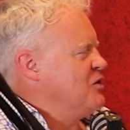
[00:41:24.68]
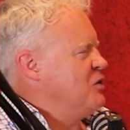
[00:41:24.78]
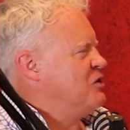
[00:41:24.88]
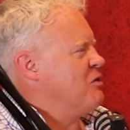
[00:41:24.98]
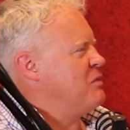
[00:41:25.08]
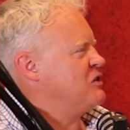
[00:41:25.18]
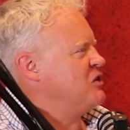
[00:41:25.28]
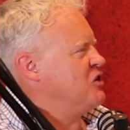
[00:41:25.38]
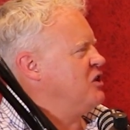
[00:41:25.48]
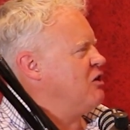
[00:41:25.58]
So is there a
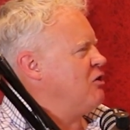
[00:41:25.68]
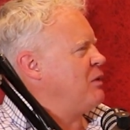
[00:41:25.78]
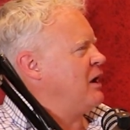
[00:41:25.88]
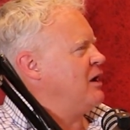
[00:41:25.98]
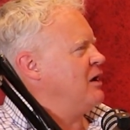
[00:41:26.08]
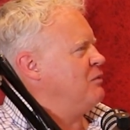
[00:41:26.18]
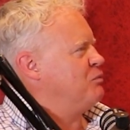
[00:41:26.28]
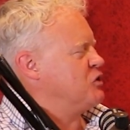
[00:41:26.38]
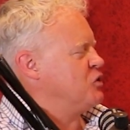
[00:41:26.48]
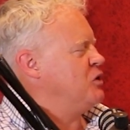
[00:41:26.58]
message in there about
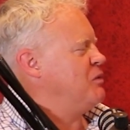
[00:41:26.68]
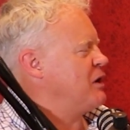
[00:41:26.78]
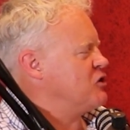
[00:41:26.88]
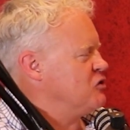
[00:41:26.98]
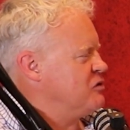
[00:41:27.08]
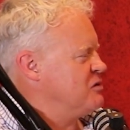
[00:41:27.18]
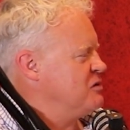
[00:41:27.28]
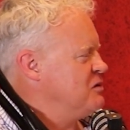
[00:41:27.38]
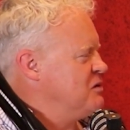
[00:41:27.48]
pursuing your passions?